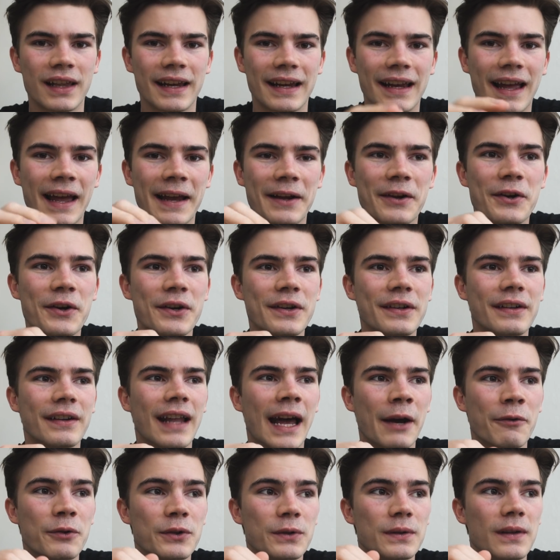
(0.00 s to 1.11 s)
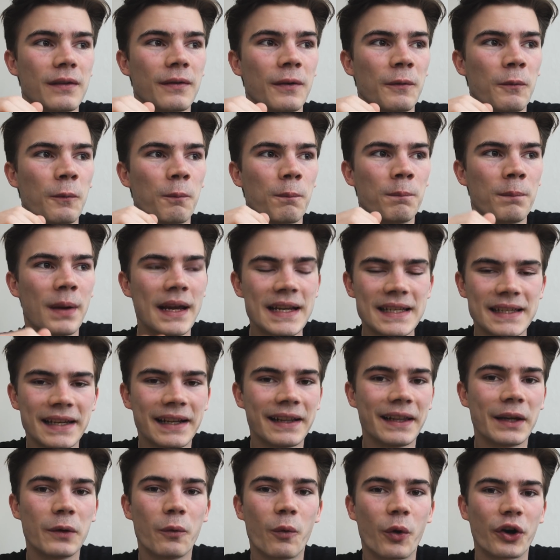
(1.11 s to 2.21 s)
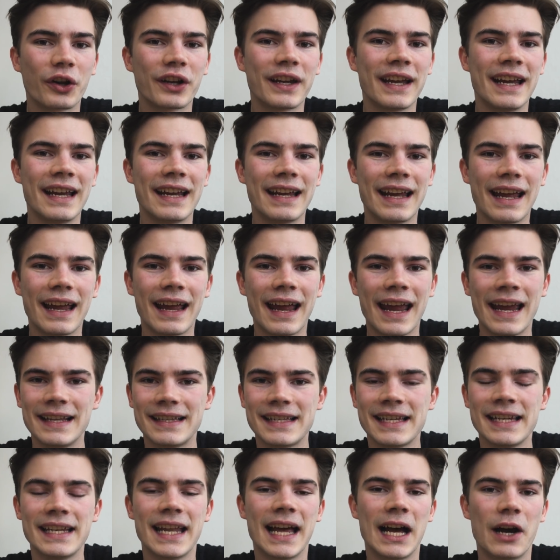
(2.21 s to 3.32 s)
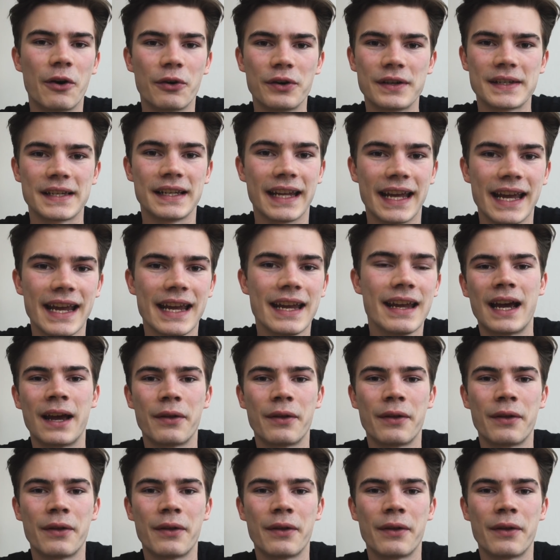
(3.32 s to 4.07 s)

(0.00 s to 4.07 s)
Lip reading: Like I was basically working 18 hours a day,